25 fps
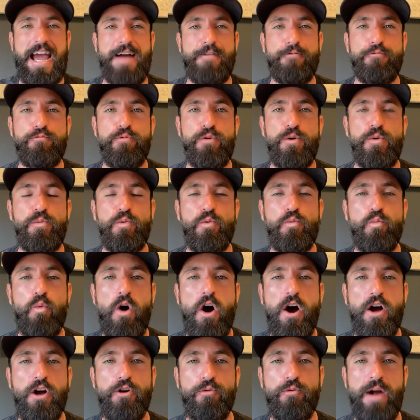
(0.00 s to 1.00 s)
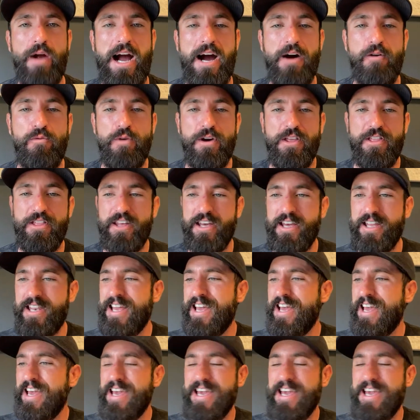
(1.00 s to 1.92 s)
everyone would walk around with it